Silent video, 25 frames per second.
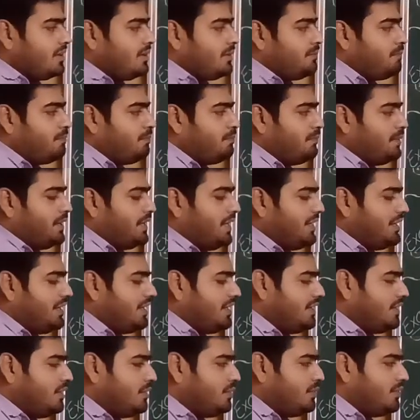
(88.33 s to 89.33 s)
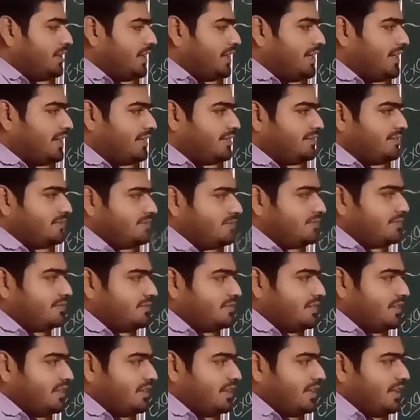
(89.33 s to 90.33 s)
minute into radian,
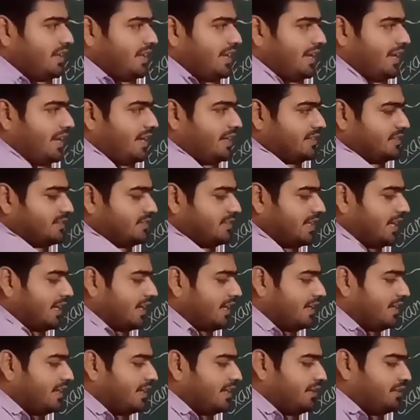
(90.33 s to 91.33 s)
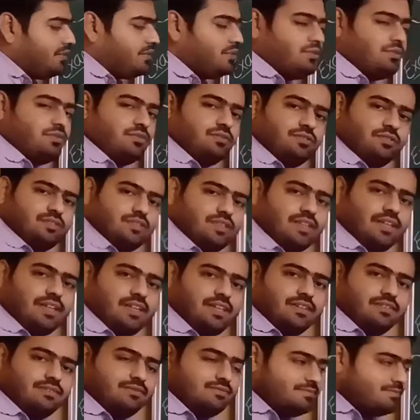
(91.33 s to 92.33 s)
and second into
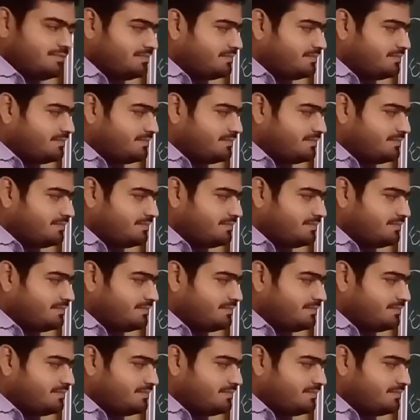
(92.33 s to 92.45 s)
radian.